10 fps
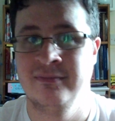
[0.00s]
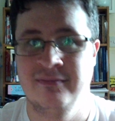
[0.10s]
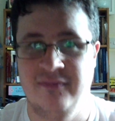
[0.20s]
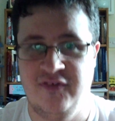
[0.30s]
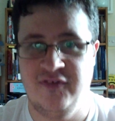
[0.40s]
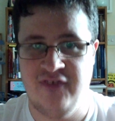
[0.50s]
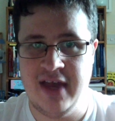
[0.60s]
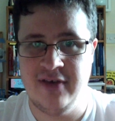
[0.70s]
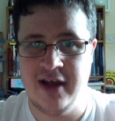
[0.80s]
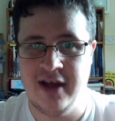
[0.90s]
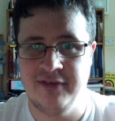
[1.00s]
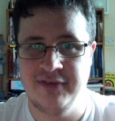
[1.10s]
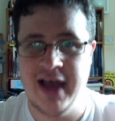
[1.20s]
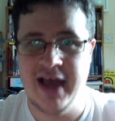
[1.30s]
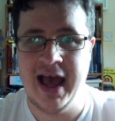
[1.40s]
fair enough.
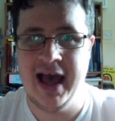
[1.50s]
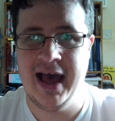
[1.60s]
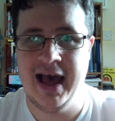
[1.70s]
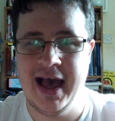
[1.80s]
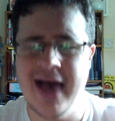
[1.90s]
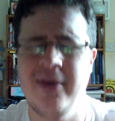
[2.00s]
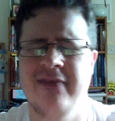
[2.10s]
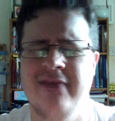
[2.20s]
However,